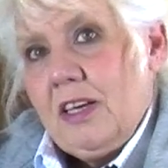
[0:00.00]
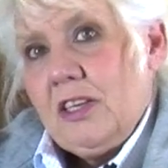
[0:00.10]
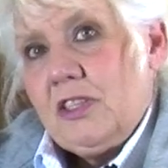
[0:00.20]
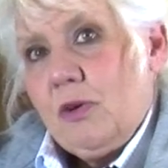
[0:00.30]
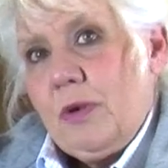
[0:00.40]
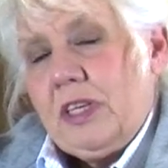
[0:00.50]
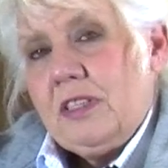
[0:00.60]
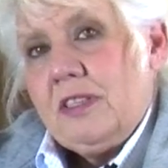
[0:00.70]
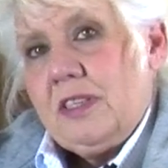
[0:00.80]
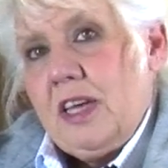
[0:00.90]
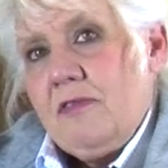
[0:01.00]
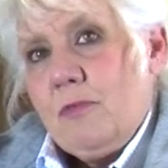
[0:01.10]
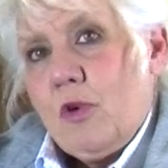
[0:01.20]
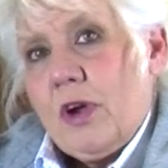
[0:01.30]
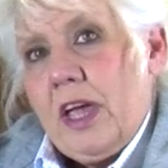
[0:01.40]
so we can save
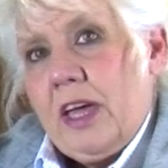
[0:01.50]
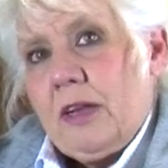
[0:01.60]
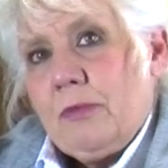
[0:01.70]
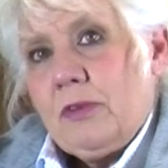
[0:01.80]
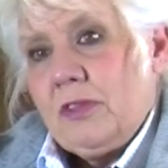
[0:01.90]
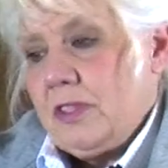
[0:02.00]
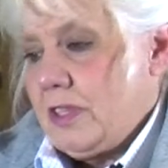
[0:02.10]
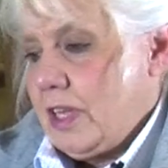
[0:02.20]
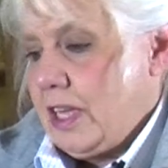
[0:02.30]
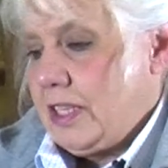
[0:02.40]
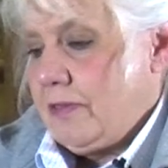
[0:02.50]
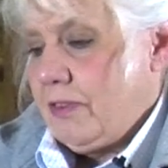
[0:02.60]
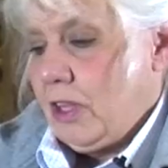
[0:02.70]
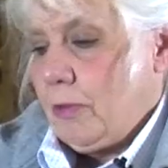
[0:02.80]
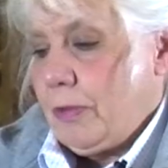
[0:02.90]
more animals and
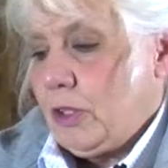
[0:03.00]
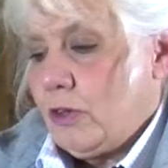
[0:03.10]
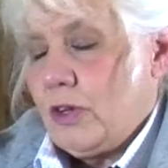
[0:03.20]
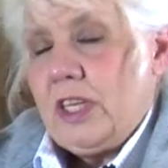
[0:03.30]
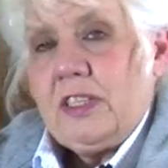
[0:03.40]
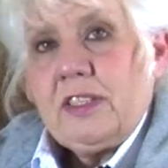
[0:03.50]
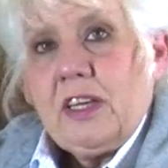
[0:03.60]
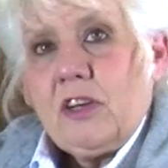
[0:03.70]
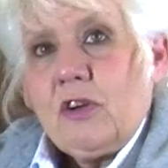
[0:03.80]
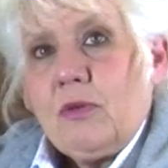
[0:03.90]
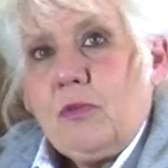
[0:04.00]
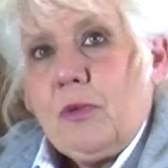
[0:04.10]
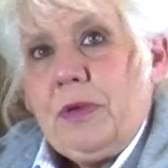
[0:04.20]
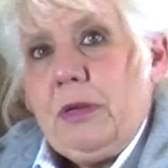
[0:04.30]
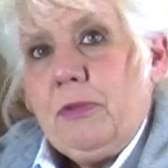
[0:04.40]
develop a learning center
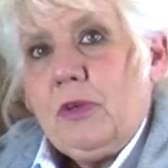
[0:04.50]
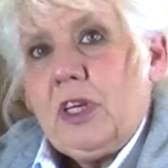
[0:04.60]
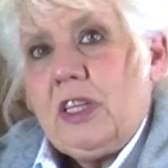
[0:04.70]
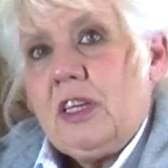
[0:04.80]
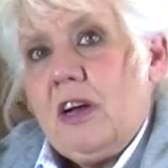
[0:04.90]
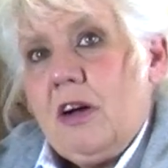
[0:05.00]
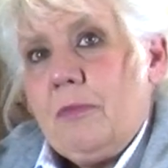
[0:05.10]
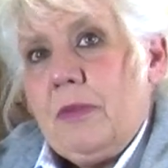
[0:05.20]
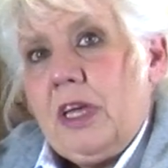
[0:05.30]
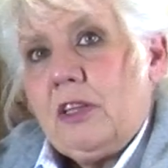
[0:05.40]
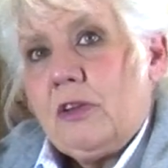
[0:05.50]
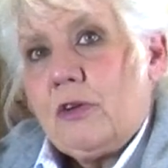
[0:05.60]
where people can come and